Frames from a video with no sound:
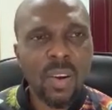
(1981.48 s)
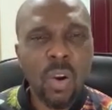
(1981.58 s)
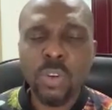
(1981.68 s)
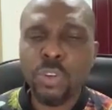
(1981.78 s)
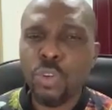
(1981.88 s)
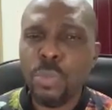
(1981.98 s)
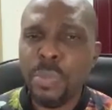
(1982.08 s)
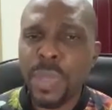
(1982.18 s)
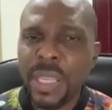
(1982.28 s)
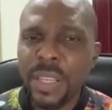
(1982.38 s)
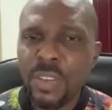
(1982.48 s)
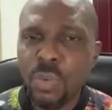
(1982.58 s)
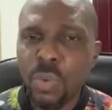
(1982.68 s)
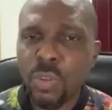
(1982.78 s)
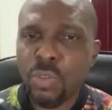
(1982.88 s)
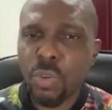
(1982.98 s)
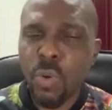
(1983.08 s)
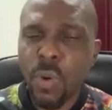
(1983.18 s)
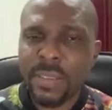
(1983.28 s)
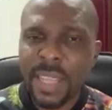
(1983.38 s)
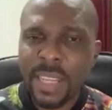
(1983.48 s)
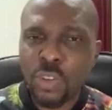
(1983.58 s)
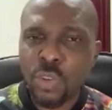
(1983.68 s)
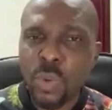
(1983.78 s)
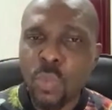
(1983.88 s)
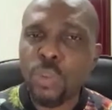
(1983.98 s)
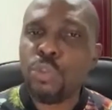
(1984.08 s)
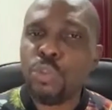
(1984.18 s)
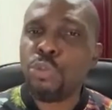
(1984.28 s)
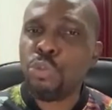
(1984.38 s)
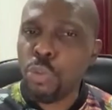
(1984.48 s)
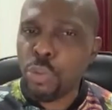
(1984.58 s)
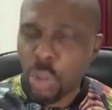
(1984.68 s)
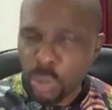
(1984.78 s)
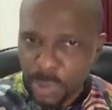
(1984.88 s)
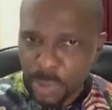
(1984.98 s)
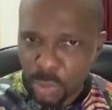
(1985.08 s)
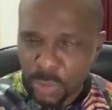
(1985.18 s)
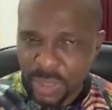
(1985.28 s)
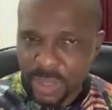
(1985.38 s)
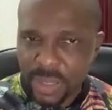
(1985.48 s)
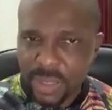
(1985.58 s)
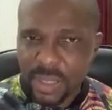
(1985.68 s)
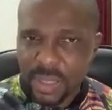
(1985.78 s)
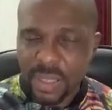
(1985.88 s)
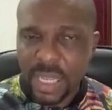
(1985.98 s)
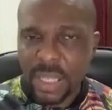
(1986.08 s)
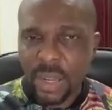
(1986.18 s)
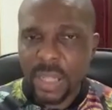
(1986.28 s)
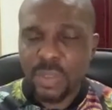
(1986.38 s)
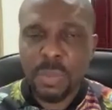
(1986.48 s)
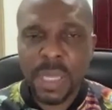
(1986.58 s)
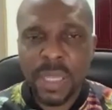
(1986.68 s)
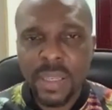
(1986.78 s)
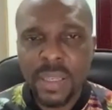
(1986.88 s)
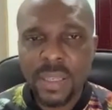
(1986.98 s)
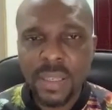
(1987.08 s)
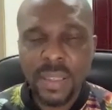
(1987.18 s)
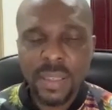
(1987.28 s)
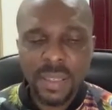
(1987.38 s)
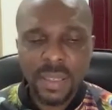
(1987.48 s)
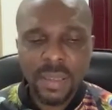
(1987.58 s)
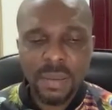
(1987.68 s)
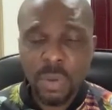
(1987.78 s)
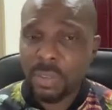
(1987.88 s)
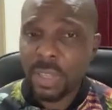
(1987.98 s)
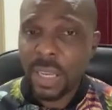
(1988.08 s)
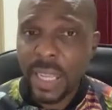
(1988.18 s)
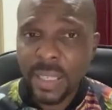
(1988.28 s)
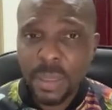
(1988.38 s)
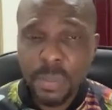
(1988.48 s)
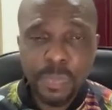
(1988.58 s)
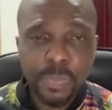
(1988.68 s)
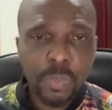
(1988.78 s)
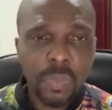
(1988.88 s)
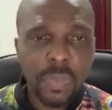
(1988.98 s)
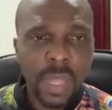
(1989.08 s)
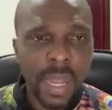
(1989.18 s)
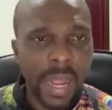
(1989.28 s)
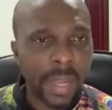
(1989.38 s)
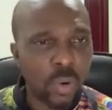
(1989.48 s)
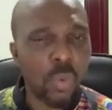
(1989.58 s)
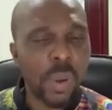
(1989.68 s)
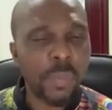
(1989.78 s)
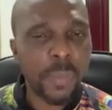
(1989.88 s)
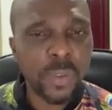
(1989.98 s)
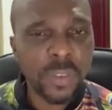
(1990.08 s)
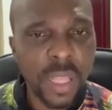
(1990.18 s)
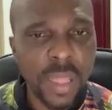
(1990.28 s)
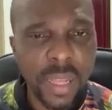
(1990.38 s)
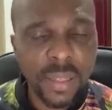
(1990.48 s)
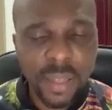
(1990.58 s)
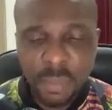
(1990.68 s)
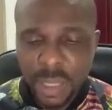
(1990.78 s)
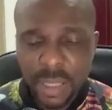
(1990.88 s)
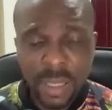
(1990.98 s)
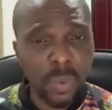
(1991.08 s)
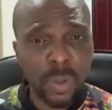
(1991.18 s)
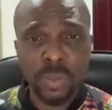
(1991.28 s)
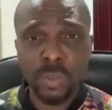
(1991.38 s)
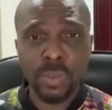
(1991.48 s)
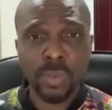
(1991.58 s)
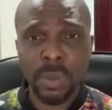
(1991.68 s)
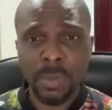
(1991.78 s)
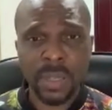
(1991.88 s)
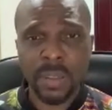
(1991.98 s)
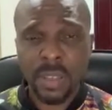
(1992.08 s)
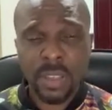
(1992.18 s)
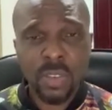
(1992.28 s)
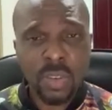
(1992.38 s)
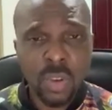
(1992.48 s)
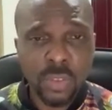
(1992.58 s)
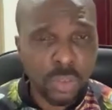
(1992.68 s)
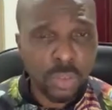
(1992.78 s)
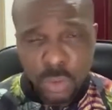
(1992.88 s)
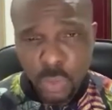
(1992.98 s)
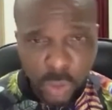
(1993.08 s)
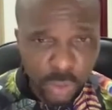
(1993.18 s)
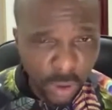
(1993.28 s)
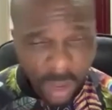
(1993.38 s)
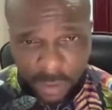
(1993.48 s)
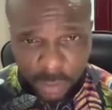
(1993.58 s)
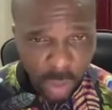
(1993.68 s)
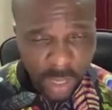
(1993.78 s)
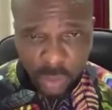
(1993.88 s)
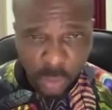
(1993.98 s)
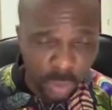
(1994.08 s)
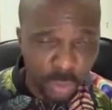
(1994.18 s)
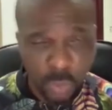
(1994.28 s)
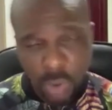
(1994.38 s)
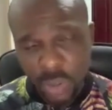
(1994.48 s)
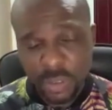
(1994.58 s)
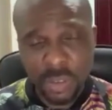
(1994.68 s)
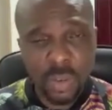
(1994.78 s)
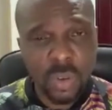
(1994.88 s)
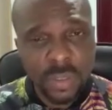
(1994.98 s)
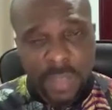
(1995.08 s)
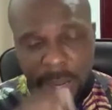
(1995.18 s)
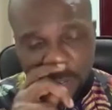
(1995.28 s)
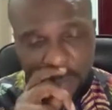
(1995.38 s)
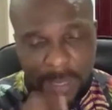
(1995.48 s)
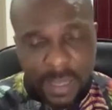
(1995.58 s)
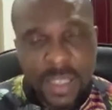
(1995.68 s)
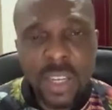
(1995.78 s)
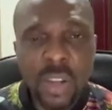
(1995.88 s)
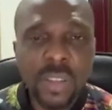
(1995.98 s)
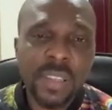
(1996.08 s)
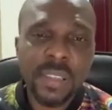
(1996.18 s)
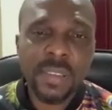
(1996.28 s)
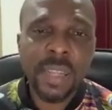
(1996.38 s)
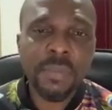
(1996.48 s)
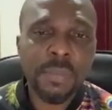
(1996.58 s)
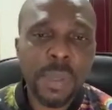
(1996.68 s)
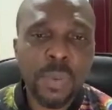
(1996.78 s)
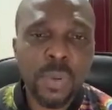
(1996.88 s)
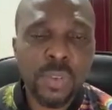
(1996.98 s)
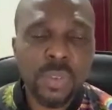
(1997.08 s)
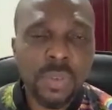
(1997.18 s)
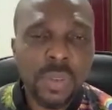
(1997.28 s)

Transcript: Or do you mean you want to go and start doing what you should not be doing in order to make it? Because the lady, and I know when people say that, they mean they want to, I mean, they got to use what you have to get what you want. You know, this kind of nonsense that people